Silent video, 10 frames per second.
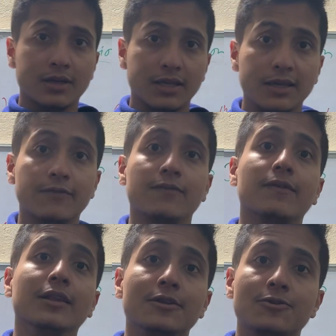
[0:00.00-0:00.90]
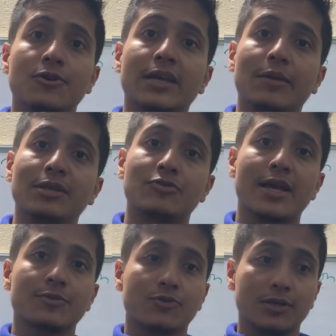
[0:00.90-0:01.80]
if the drug can be
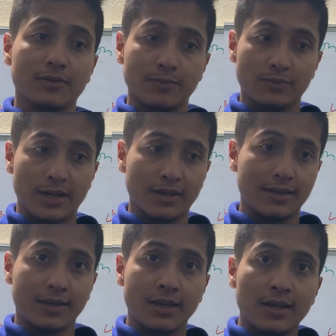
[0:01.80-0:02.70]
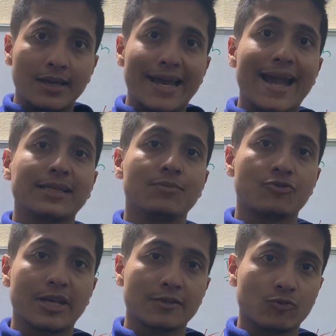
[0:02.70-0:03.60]
transported by the active
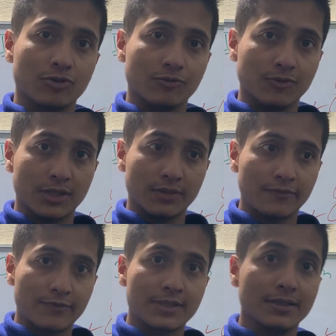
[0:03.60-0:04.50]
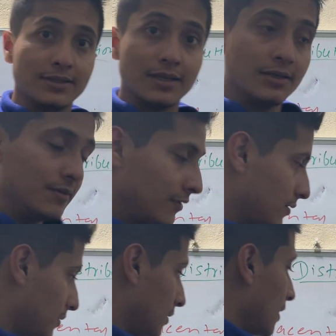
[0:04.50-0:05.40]
transport or facilitated
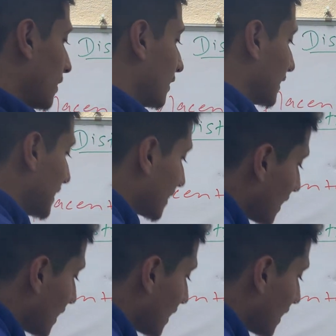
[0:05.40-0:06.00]
diffusion, and that